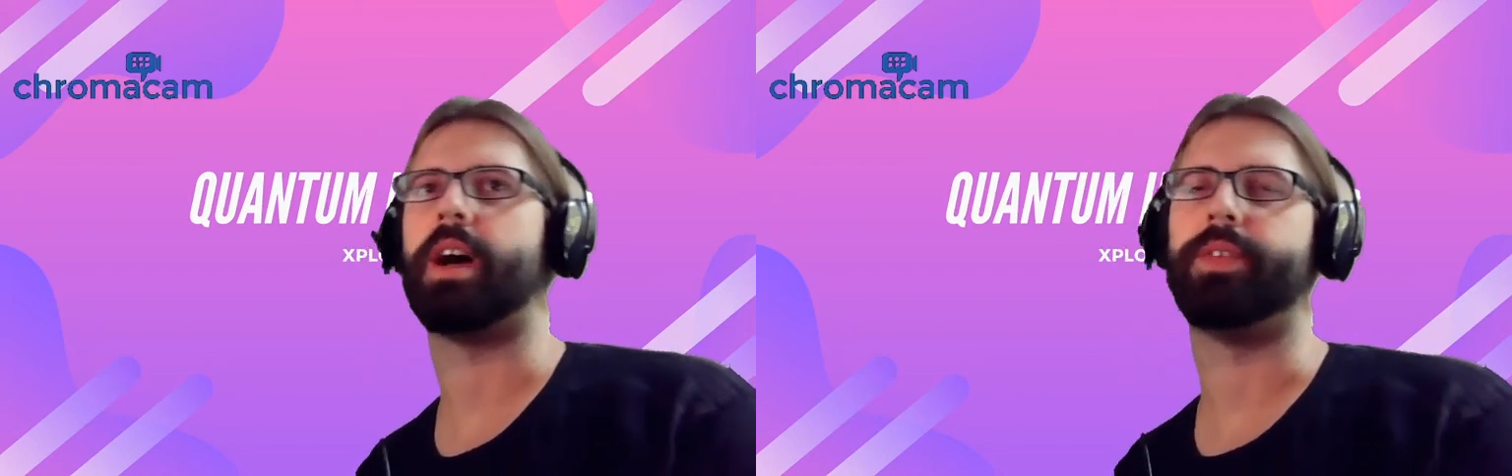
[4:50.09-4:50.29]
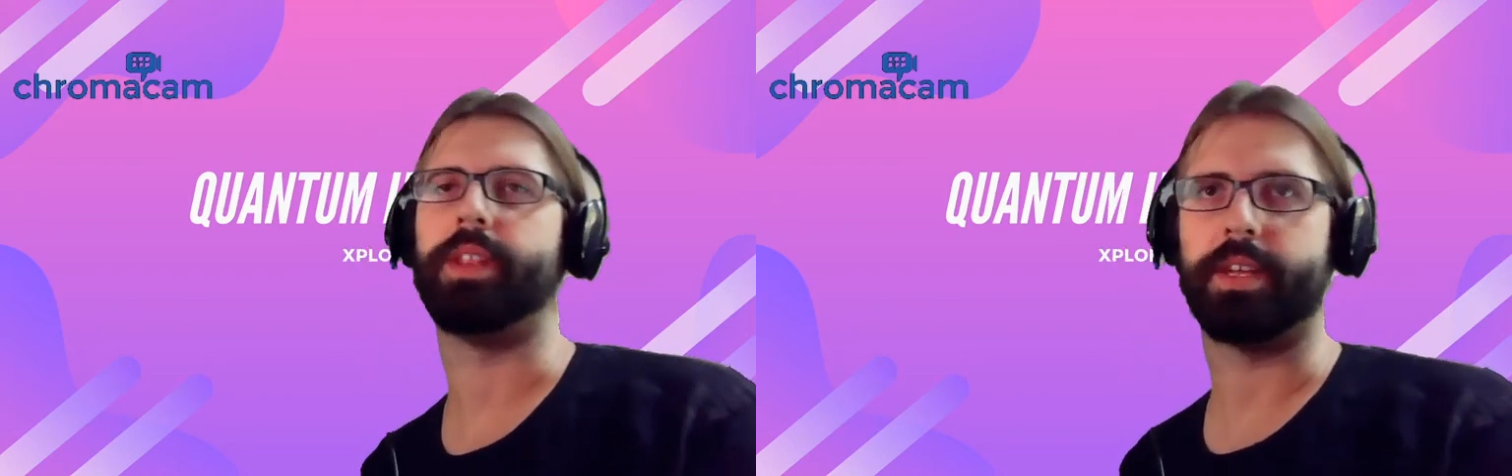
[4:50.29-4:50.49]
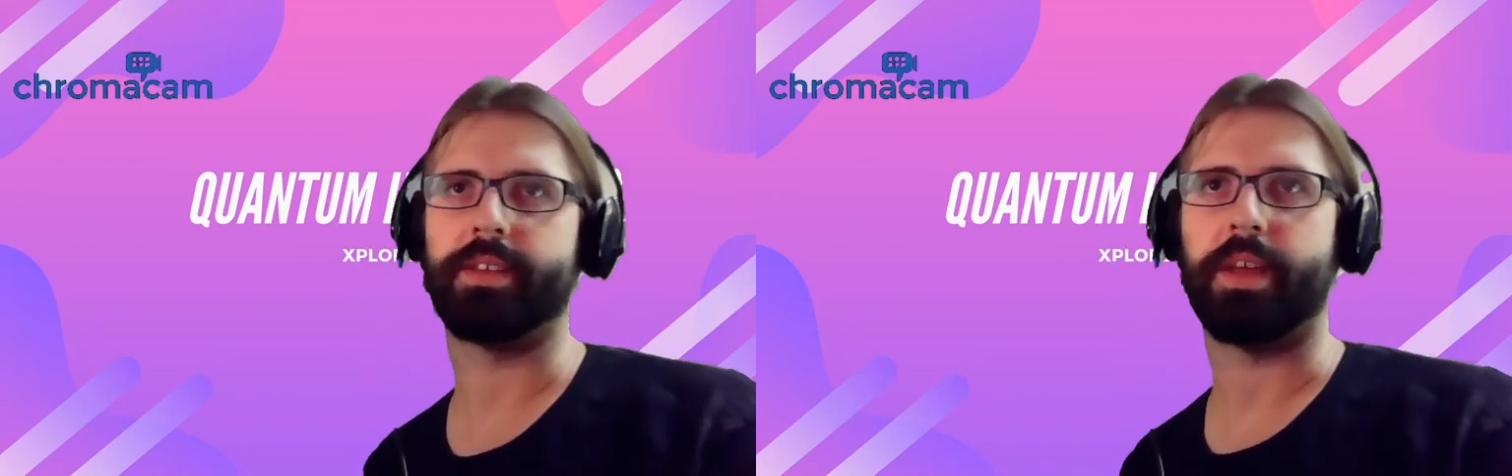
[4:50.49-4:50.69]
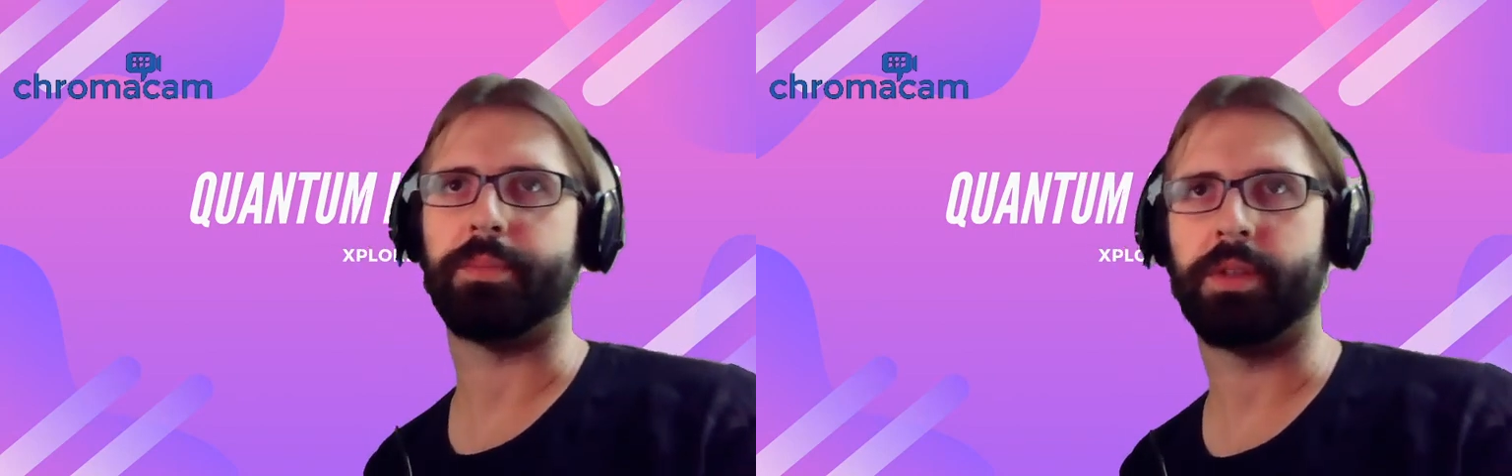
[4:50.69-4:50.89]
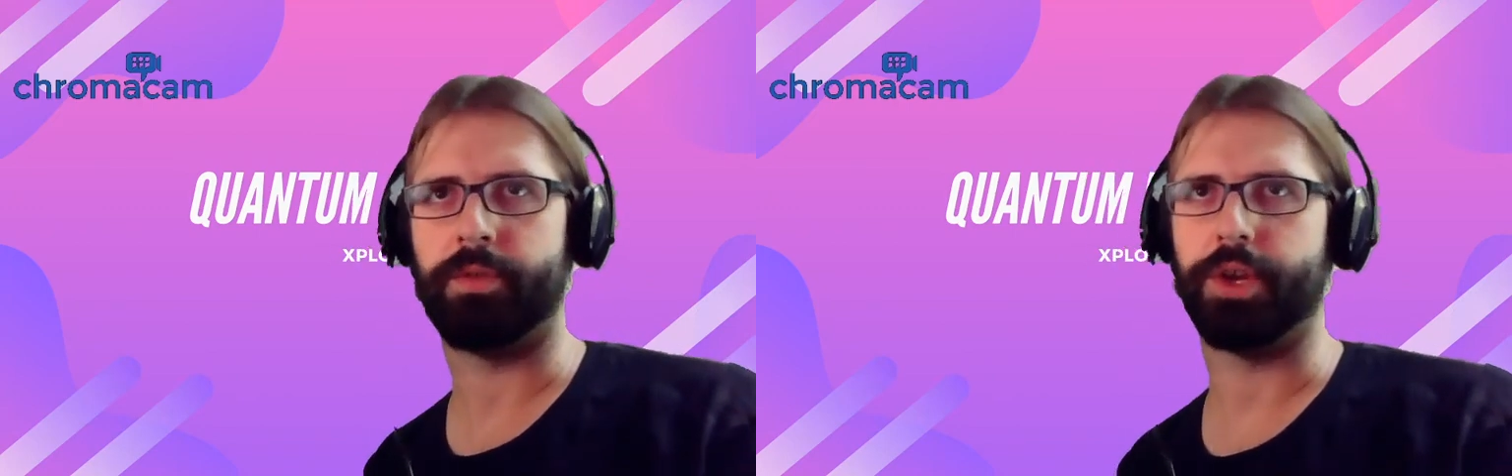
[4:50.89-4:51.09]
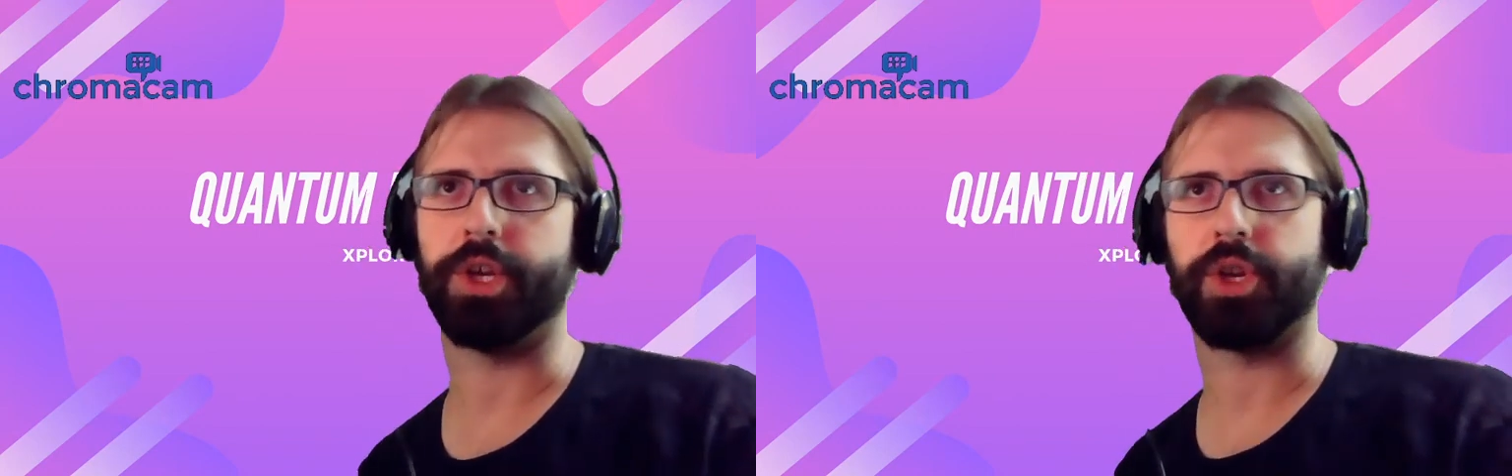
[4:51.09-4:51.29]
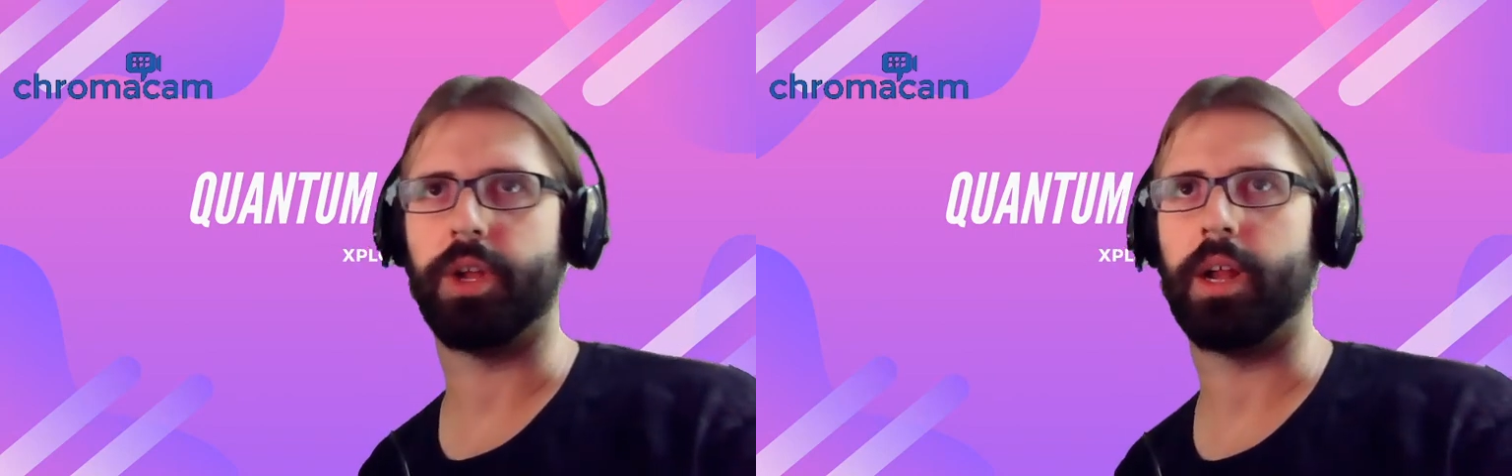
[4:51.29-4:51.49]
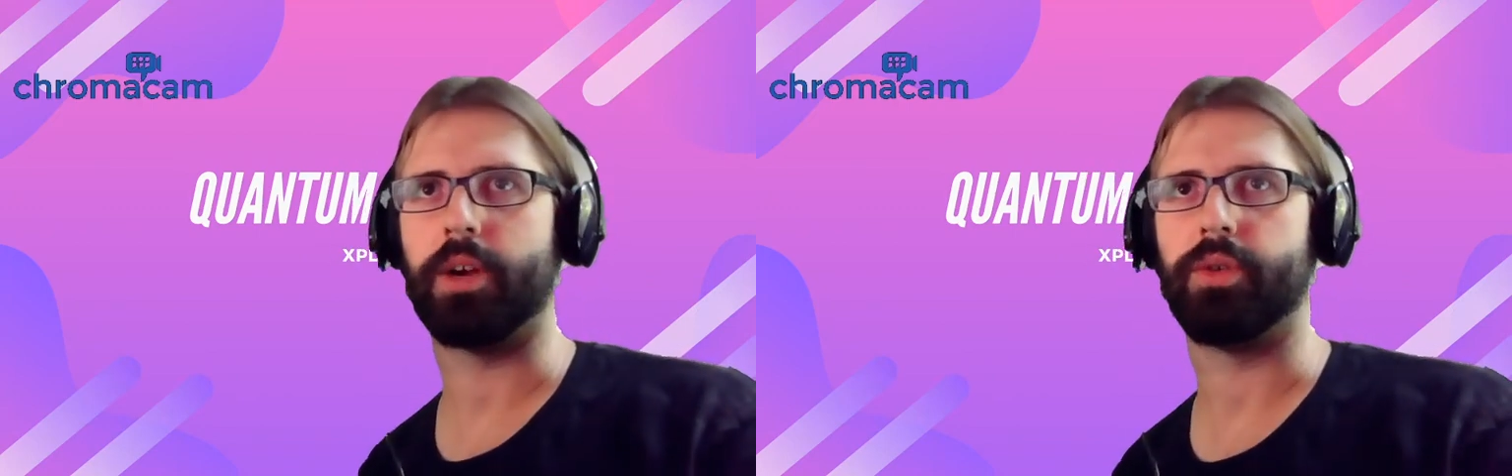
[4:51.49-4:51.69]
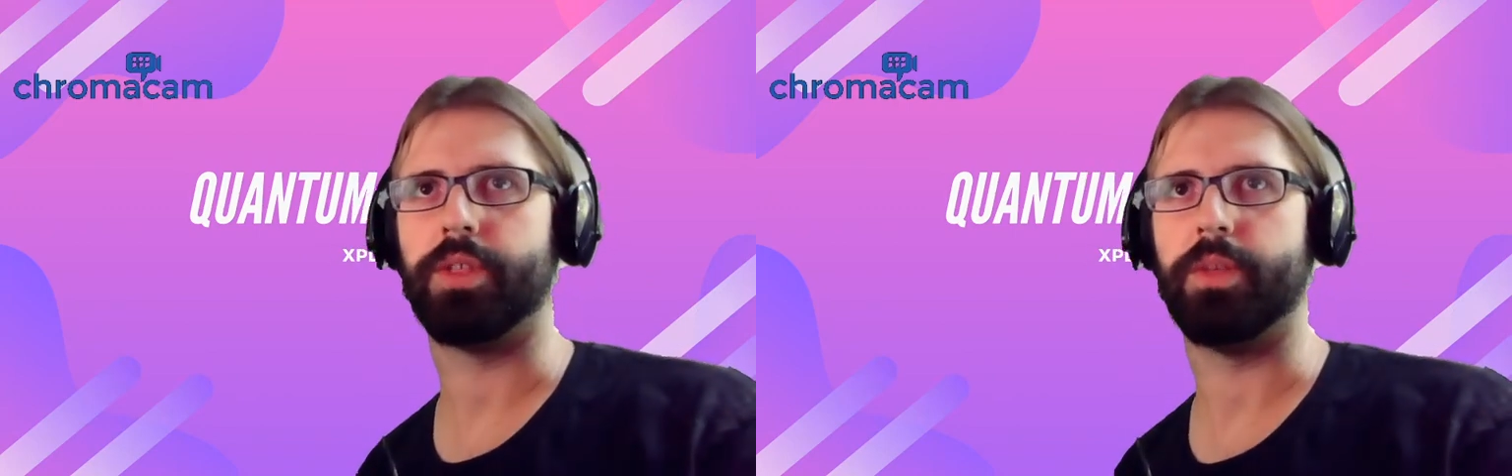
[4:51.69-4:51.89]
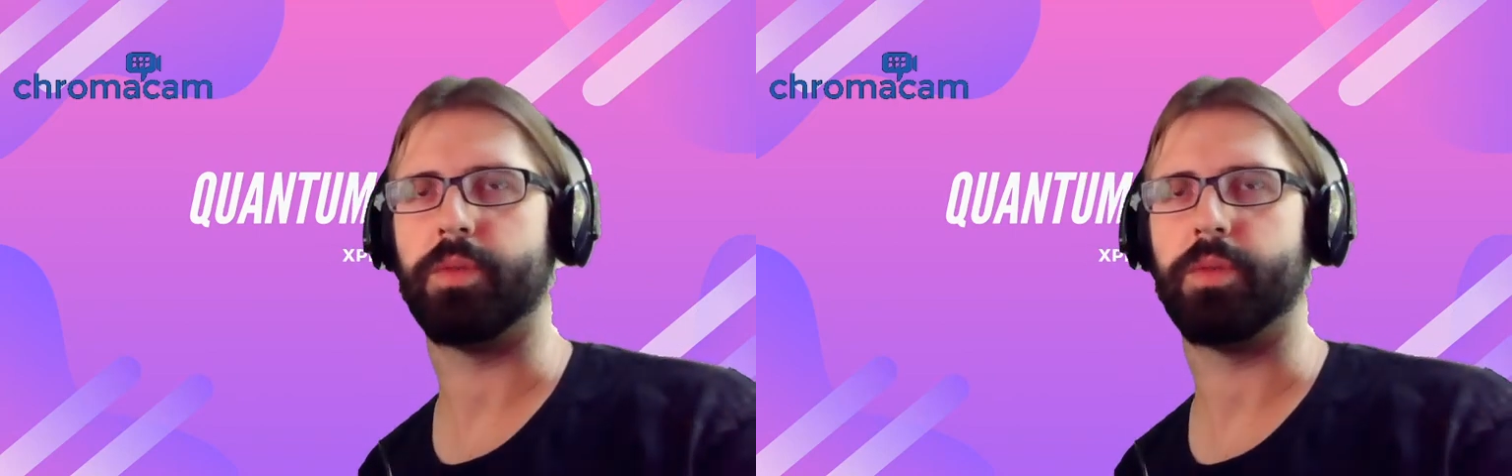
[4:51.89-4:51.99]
and the next step is the variational algorithms.